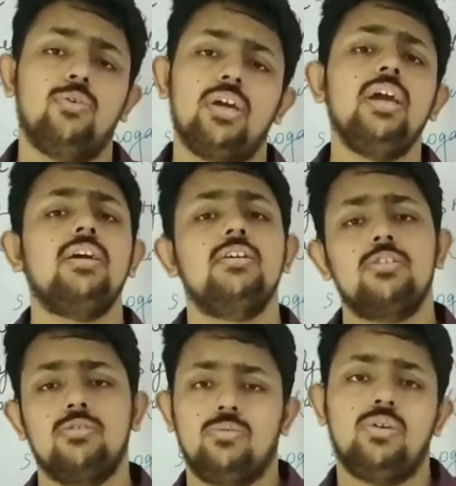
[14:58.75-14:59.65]
Okay,
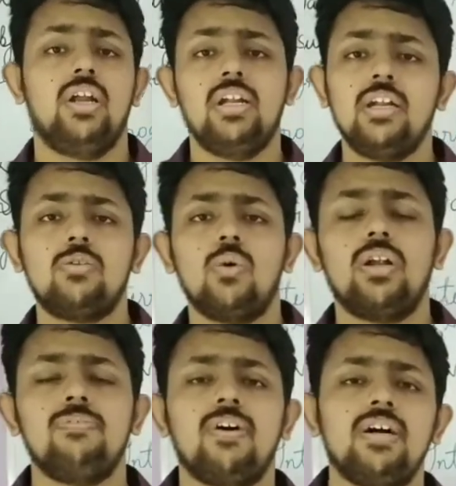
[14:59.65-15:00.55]
so graded
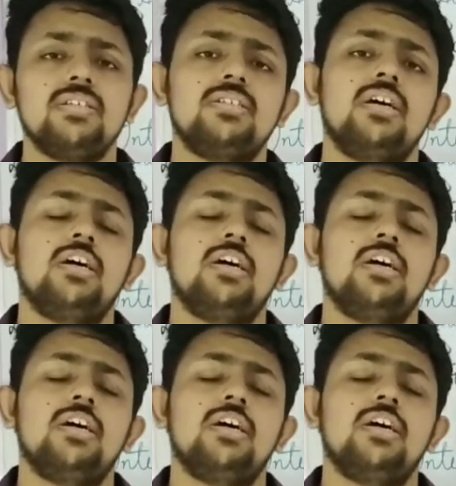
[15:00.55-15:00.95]
quantifiers.